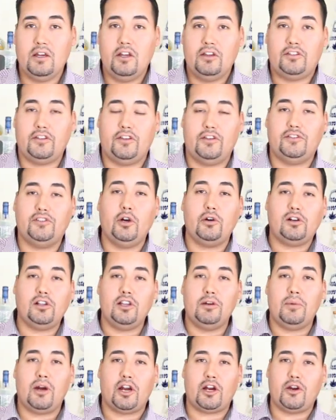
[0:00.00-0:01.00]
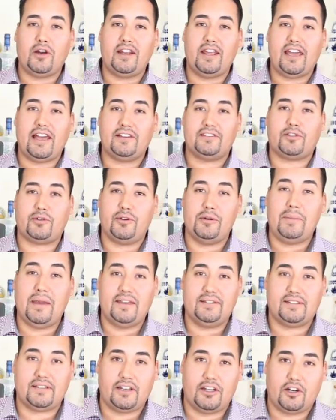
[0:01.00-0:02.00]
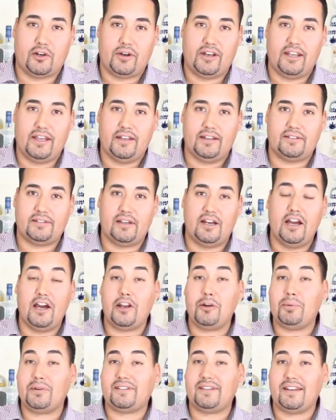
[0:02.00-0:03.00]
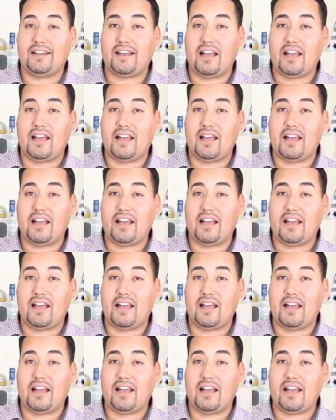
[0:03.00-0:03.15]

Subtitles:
So the Zocalo margarita has 3 basic ingredients: 100%